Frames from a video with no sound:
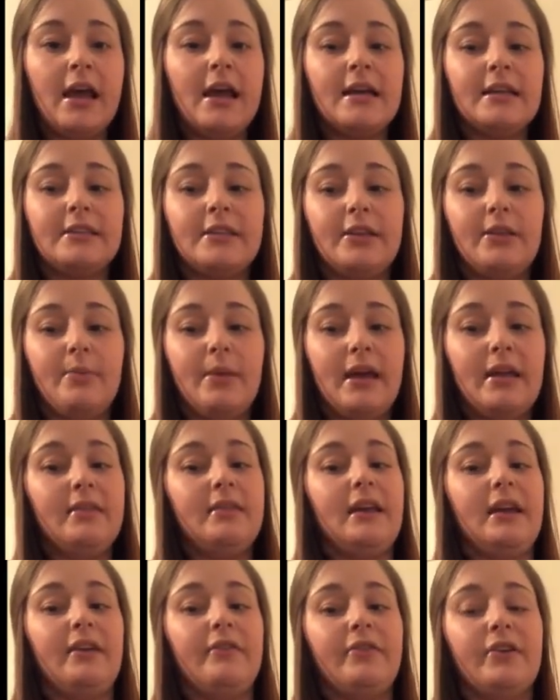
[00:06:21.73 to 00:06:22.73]
So the main
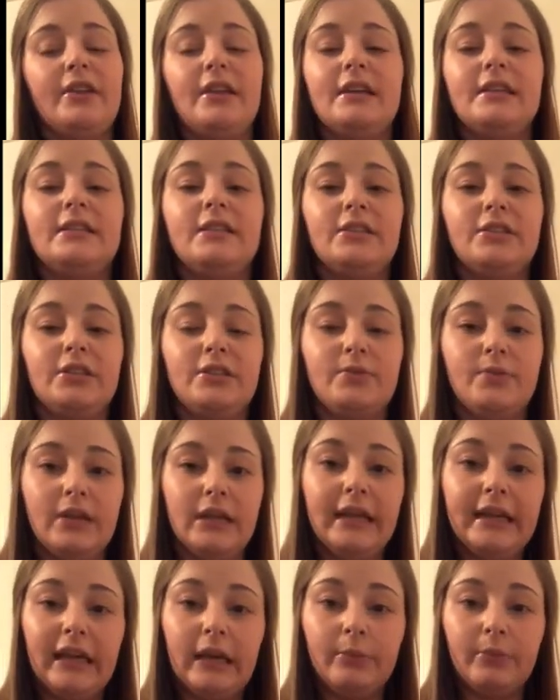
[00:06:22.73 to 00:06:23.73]
thing for this is just
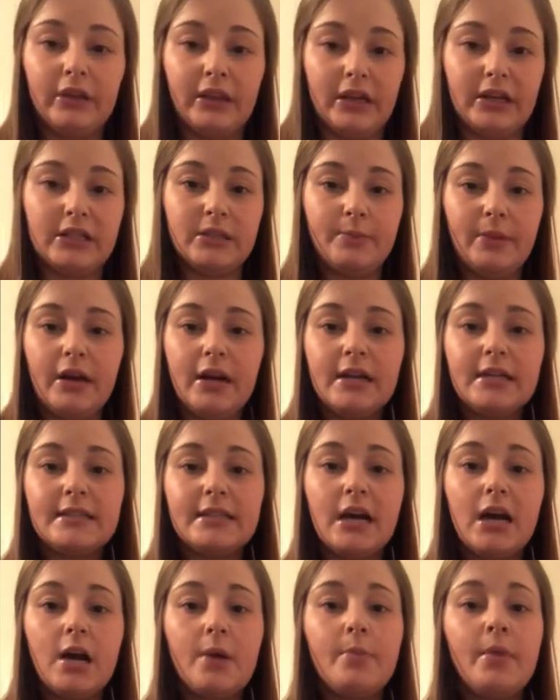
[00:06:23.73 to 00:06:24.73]
really keeping their spirits
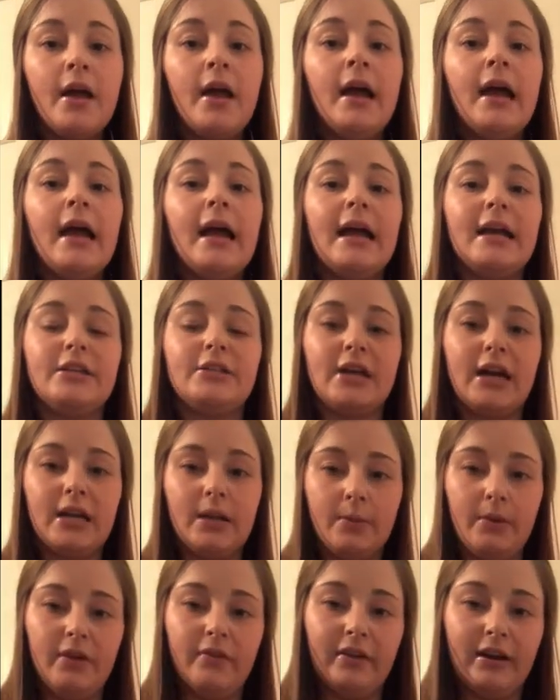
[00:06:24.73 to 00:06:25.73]
up and trying to
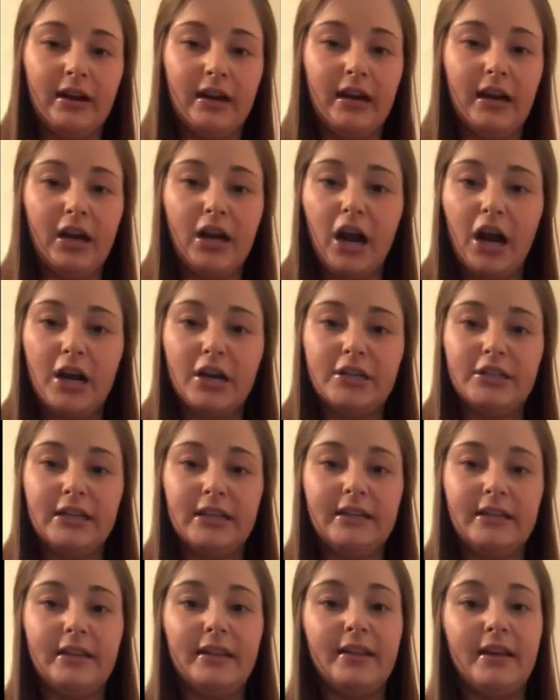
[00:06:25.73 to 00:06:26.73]
be very
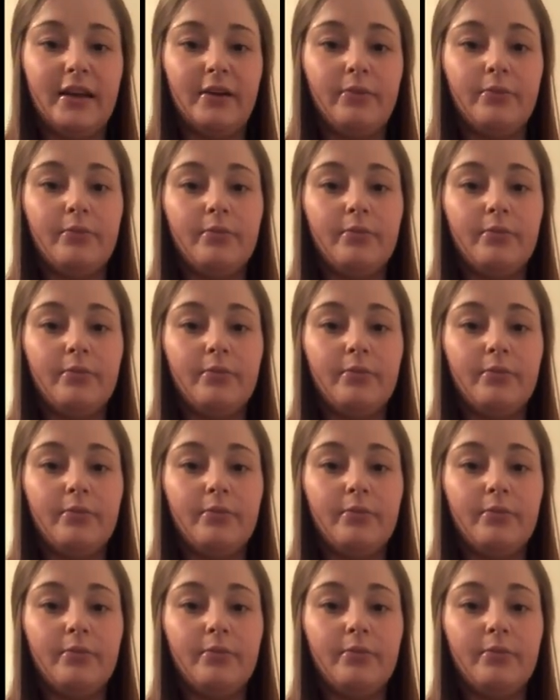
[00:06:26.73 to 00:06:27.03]
encouraging that they